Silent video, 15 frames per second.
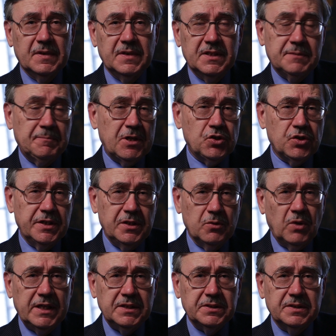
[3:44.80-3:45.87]
especially the
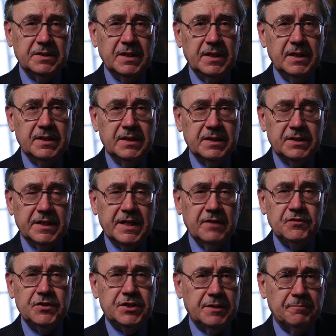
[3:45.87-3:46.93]
West, to
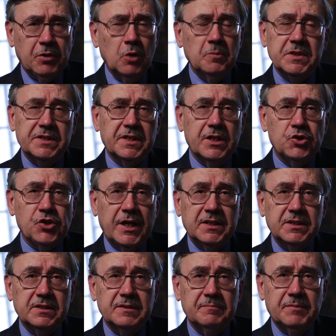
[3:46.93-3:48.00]
give diplomacy a
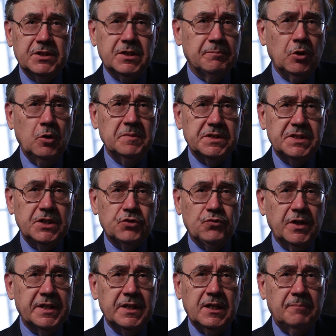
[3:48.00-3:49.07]
chance. But diplomacy is
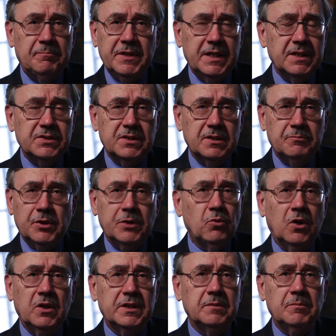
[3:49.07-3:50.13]
running up against a brick
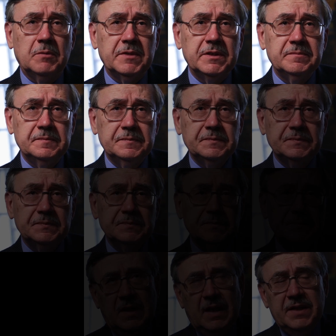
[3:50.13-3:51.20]
wall at the moment.
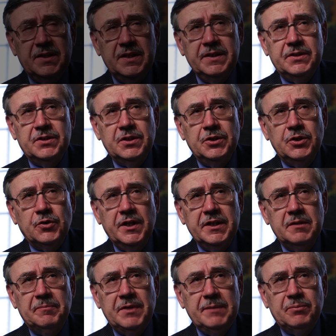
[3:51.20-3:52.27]
I think the
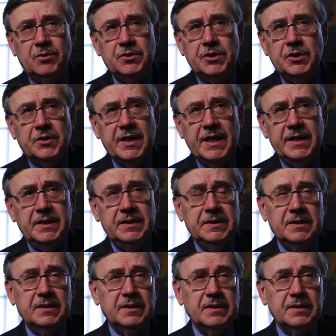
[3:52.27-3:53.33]
Ukrainian people in the
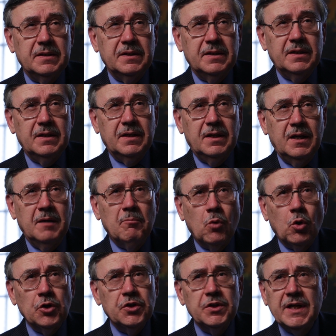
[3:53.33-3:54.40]
UK are
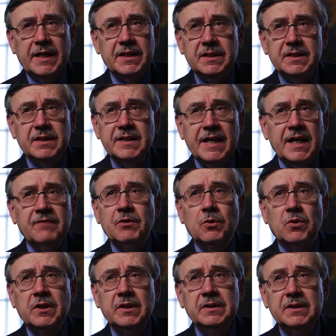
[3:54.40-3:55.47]
more united than they ever
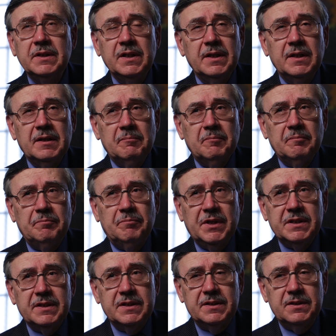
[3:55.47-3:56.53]
were,
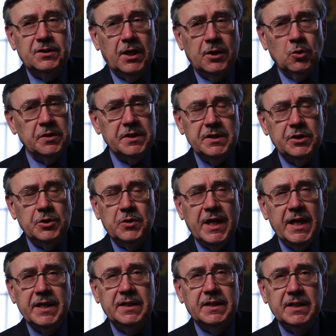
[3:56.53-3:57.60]
but not only in the
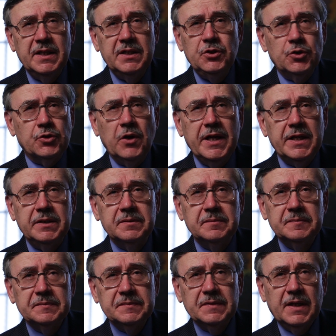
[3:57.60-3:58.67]
UK, in Ukraine.
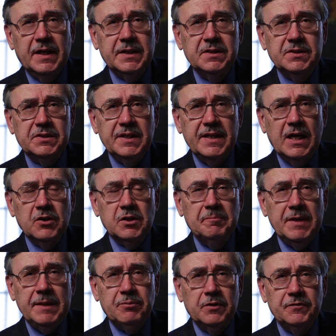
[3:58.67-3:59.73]
I can see how the
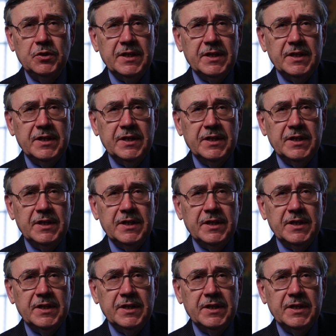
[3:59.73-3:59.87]
people have